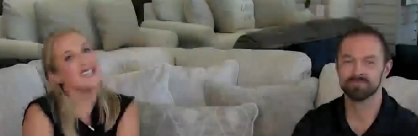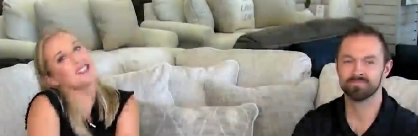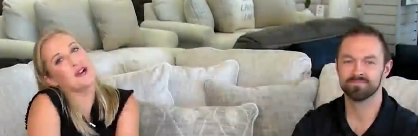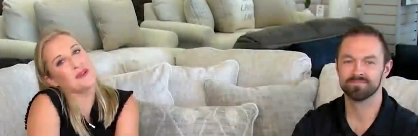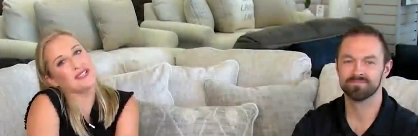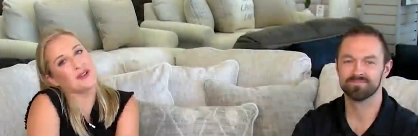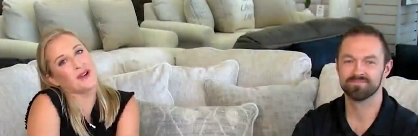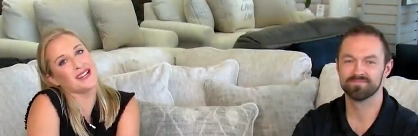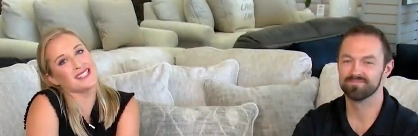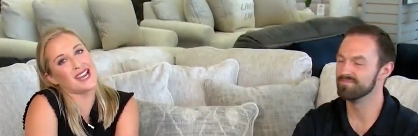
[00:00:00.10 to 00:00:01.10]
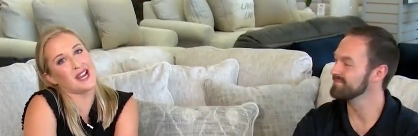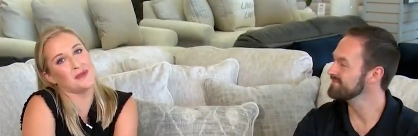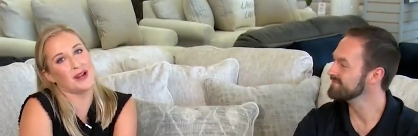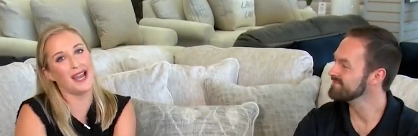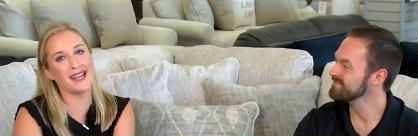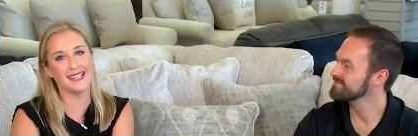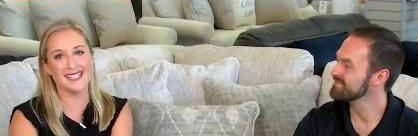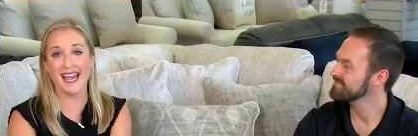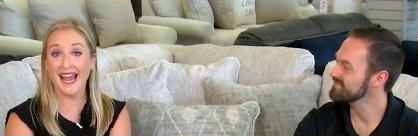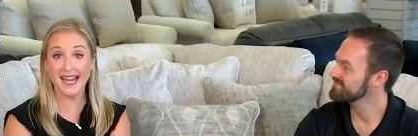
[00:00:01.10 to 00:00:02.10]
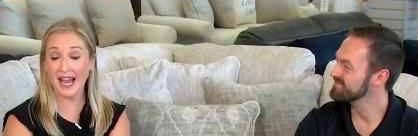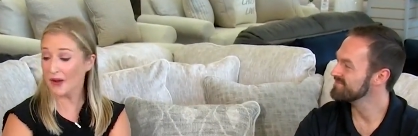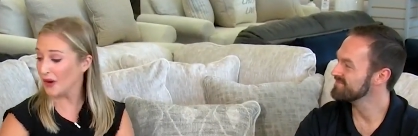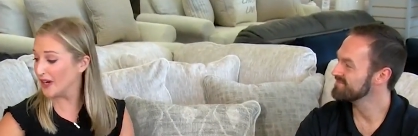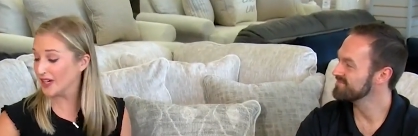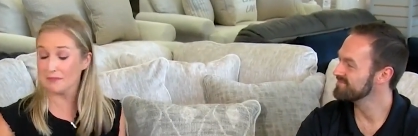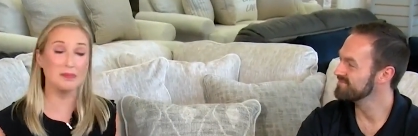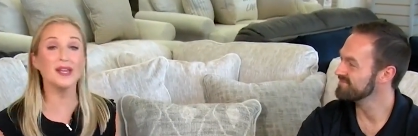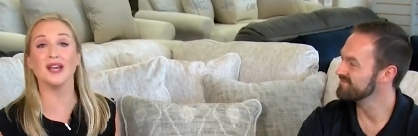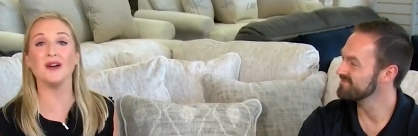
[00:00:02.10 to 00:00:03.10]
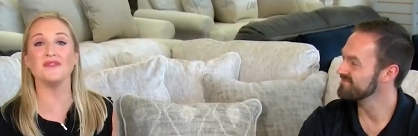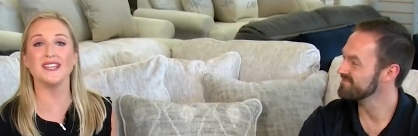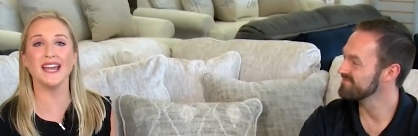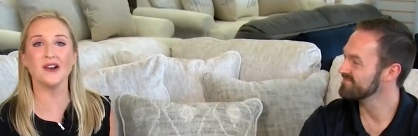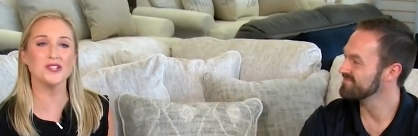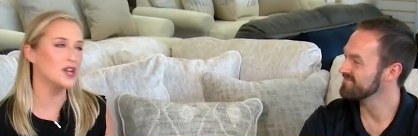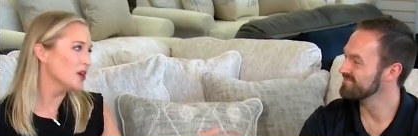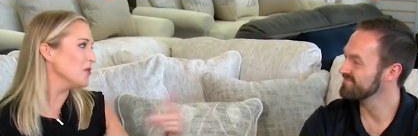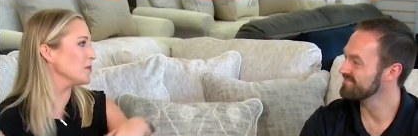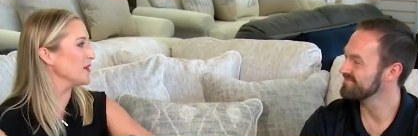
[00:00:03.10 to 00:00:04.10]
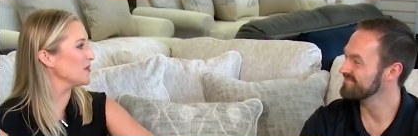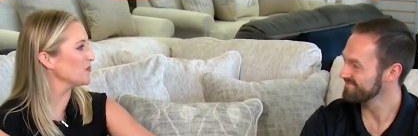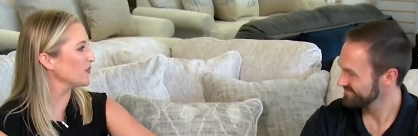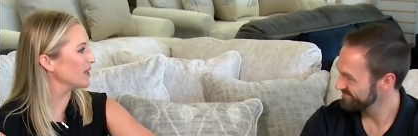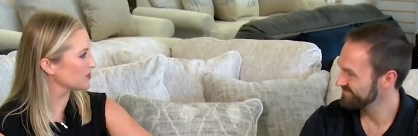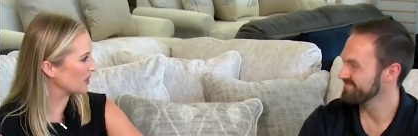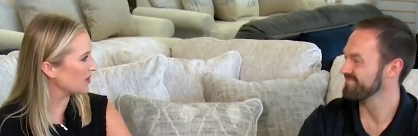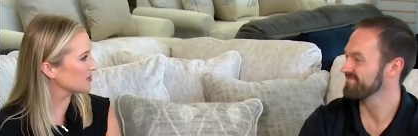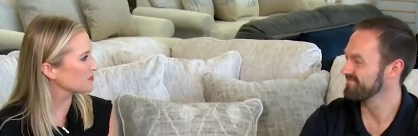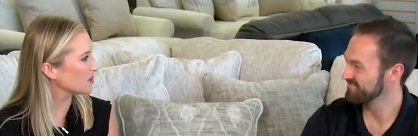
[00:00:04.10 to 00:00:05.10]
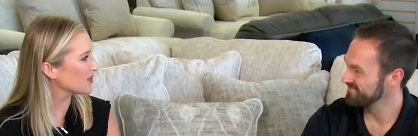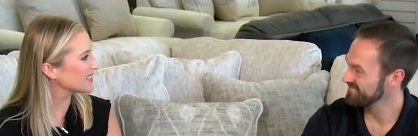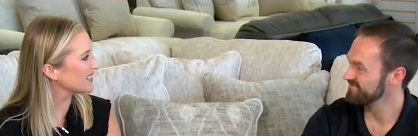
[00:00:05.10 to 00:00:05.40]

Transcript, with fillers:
Speaker 1: It's always a great day when I get to hang out on a big comfy couch with my new friend Travis Burks